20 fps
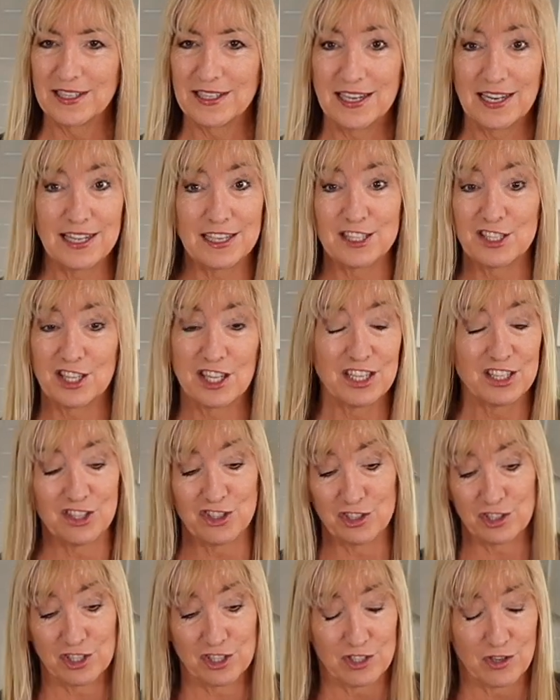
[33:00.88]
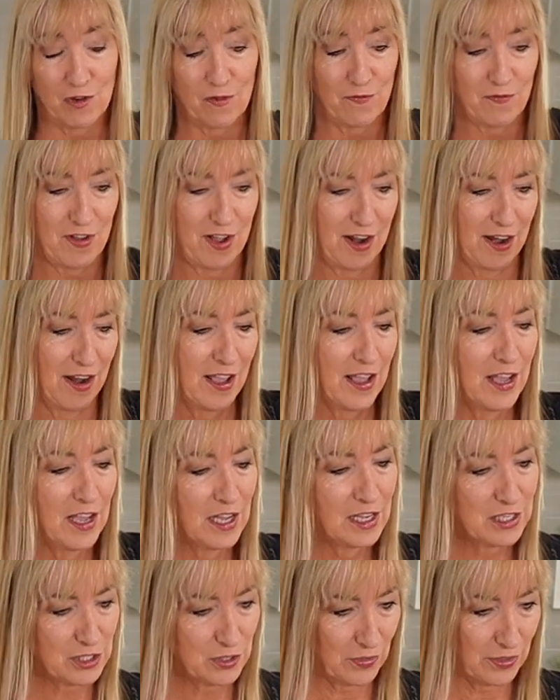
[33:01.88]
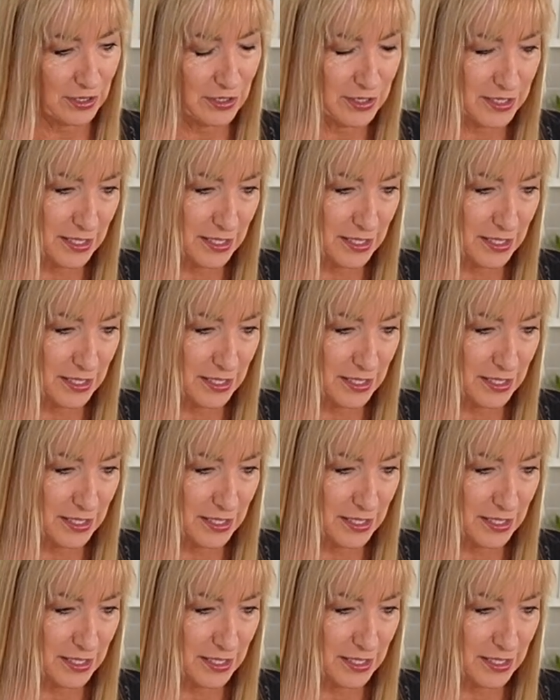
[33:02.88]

and it's just so fun. So there's